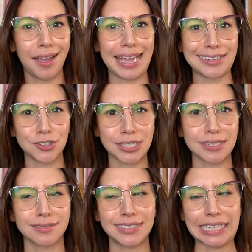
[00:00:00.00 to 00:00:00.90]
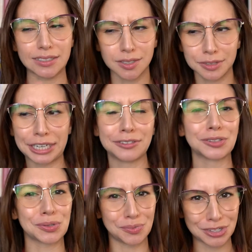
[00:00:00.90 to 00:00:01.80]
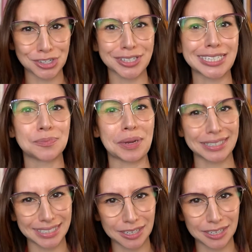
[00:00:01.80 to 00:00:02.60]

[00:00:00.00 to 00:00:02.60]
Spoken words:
and just dance around what you're expecting